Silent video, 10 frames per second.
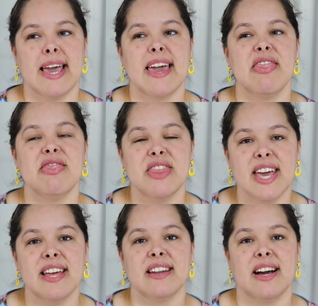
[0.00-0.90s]
and
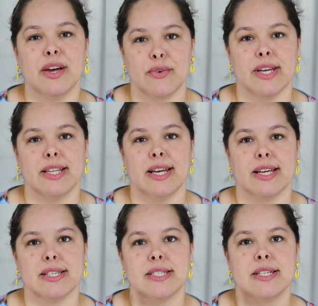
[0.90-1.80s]
then I
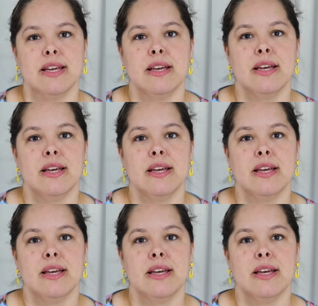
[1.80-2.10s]
realized